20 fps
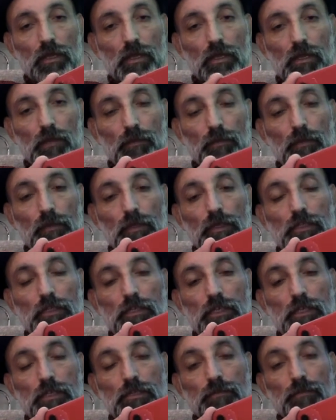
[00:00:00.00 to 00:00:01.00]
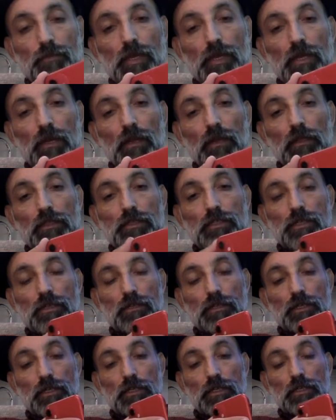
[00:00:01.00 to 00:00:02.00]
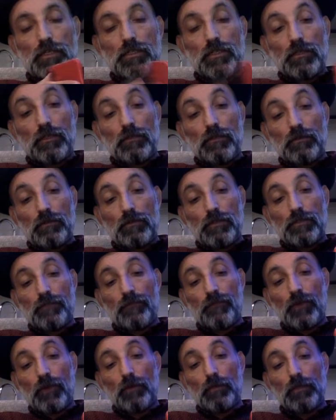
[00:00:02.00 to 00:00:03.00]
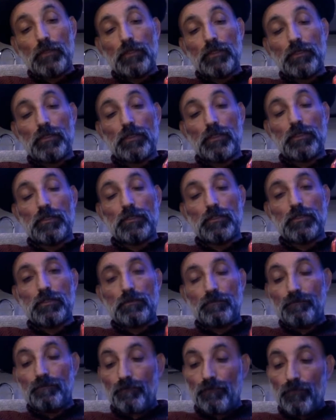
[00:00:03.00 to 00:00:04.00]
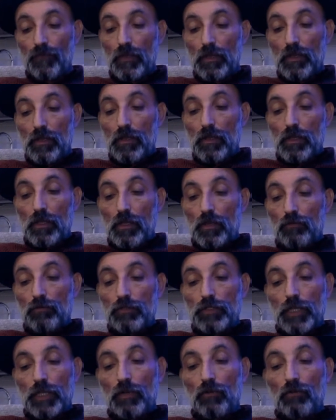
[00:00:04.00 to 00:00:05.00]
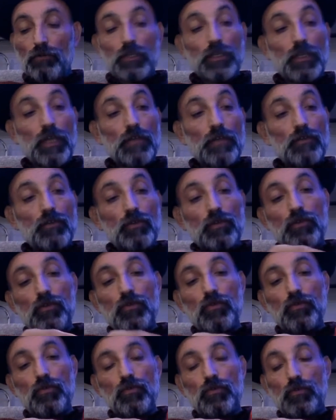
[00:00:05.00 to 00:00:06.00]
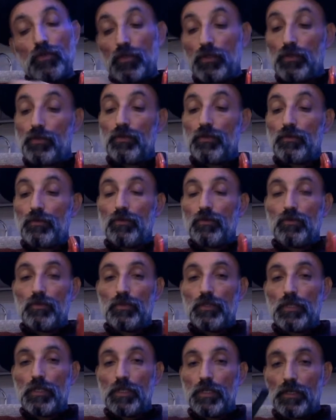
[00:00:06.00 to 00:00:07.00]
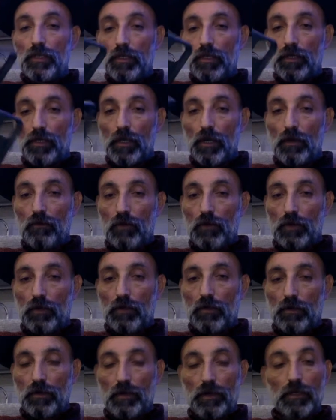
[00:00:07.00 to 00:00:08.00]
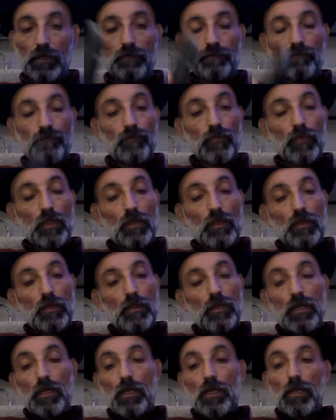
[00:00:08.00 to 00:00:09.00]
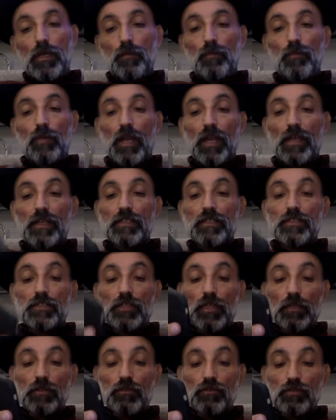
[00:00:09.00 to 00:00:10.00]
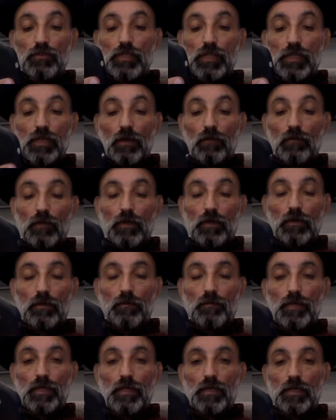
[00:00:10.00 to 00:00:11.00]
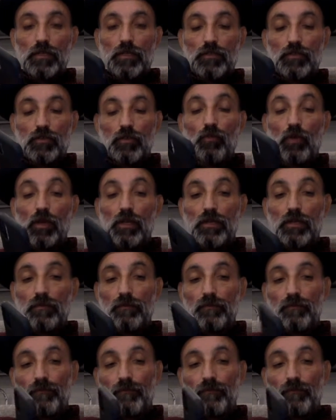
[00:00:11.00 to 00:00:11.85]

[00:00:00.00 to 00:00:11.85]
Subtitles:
And it's metal, it's attached, it's firmly attached, which I don't think I could do to the cover, right? But I can still use the cover because you know why?